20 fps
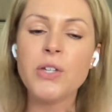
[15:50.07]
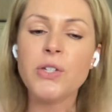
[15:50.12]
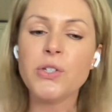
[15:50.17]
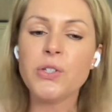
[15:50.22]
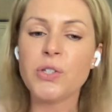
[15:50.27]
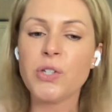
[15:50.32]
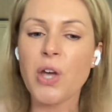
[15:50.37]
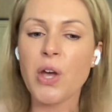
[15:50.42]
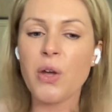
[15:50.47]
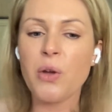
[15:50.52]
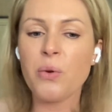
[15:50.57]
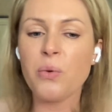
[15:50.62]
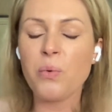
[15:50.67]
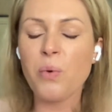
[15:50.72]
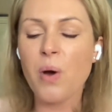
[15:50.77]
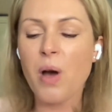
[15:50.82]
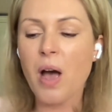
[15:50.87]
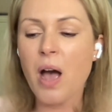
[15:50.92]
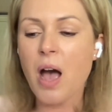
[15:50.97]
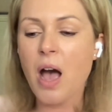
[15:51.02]

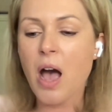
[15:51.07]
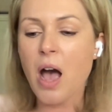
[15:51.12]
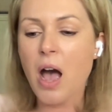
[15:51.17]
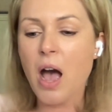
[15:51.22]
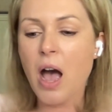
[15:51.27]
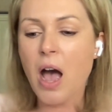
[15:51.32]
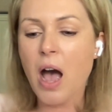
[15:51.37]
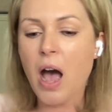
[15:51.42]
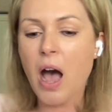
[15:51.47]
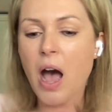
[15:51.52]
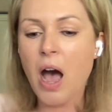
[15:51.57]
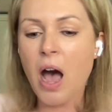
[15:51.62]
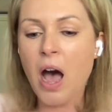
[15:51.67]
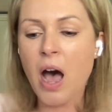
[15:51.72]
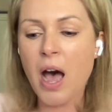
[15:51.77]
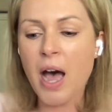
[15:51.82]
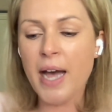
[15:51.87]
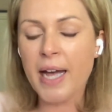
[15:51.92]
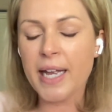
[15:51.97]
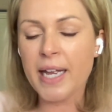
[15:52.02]
So
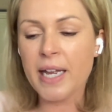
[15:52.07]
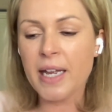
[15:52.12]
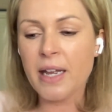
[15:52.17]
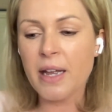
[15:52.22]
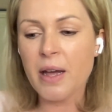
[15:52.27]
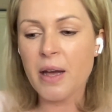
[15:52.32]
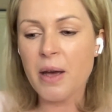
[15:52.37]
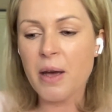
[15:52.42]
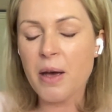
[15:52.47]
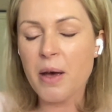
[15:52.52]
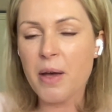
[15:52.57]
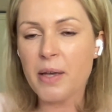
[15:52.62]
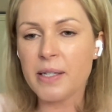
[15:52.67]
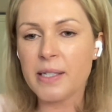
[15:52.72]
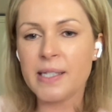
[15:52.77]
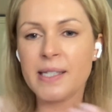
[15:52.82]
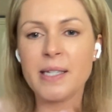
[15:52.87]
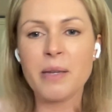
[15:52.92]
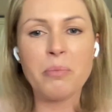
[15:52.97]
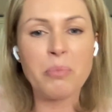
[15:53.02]
I
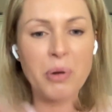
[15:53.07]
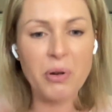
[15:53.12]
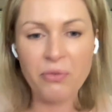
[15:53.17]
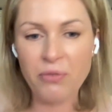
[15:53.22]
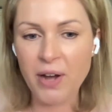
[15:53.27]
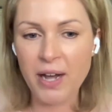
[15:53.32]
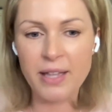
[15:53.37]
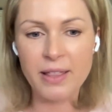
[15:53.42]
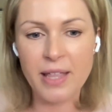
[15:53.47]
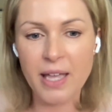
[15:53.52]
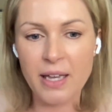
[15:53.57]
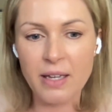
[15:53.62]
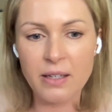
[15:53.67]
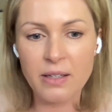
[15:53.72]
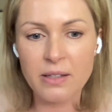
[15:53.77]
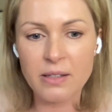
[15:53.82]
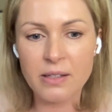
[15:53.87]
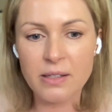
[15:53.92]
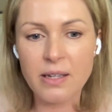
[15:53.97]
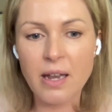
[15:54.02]
simplify
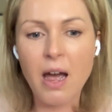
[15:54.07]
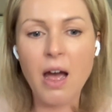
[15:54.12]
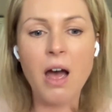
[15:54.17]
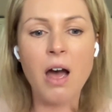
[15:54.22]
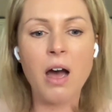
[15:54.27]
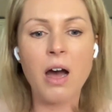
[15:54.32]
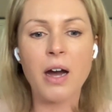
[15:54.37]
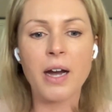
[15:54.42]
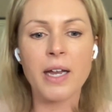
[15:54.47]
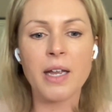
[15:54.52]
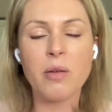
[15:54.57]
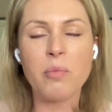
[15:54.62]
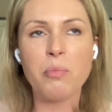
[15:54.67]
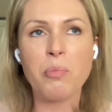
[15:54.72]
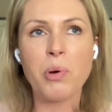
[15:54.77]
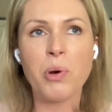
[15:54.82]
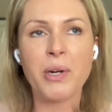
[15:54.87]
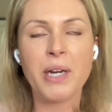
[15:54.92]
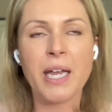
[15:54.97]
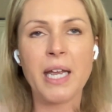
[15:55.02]
things. I
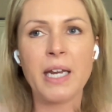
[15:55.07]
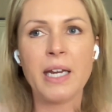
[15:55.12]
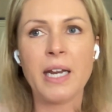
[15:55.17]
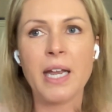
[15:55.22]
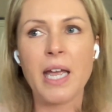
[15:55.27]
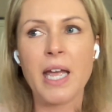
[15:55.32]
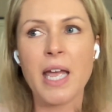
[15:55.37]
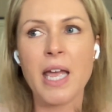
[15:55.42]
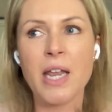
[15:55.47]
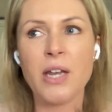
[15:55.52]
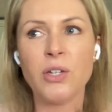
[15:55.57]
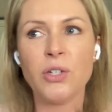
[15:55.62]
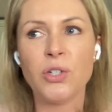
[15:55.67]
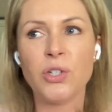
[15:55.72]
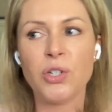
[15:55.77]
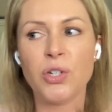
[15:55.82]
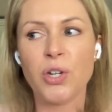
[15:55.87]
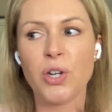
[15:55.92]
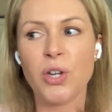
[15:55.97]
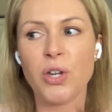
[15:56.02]
put it
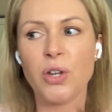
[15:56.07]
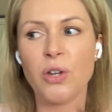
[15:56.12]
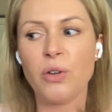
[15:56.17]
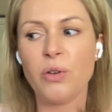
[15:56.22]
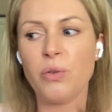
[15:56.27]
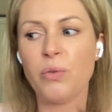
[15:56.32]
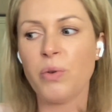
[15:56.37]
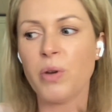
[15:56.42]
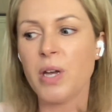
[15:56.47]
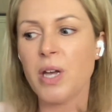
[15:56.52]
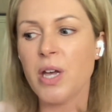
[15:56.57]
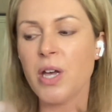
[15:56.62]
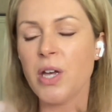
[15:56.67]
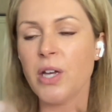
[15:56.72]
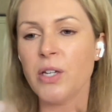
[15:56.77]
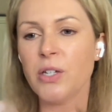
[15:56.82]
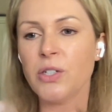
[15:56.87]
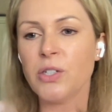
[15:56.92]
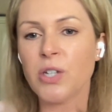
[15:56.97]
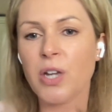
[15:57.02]
into
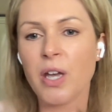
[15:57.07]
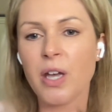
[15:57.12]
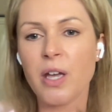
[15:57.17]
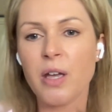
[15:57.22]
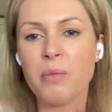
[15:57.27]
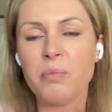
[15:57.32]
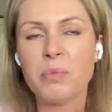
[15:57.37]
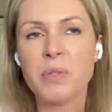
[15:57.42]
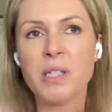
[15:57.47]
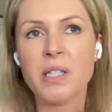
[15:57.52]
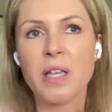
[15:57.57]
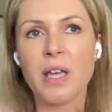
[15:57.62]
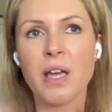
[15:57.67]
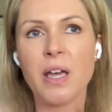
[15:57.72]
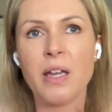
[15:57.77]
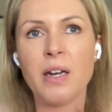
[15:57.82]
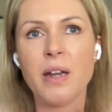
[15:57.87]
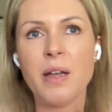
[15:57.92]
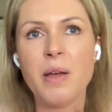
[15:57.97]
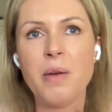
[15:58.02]
terms
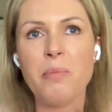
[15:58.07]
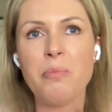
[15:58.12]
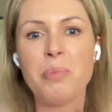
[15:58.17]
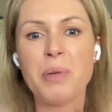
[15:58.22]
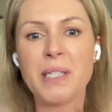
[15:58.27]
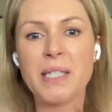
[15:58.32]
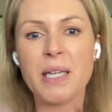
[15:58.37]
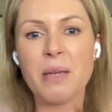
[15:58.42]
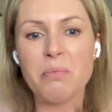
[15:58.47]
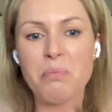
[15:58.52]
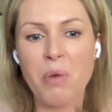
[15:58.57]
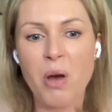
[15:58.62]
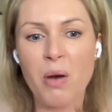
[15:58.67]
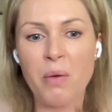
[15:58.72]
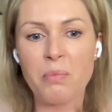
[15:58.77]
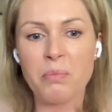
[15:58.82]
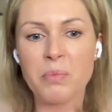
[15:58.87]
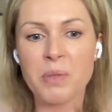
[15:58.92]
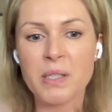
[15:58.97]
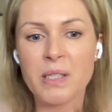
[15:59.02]
that busy
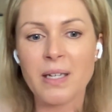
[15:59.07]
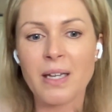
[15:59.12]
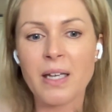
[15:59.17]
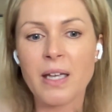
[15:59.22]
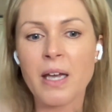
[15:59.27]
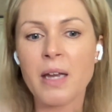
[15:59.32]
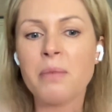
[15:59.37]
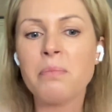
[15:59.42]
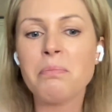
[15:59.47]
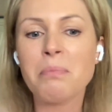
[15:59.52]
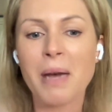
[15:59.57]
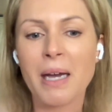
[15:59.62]
mums can